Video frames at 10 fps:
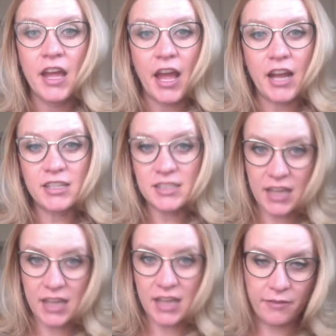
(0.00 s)
And it's
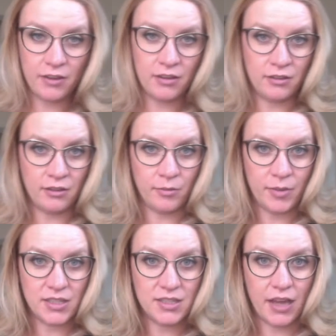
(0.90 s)
going to feel a little
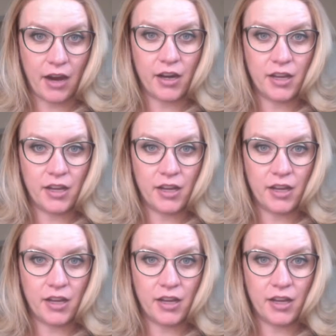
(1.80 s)
bit scary.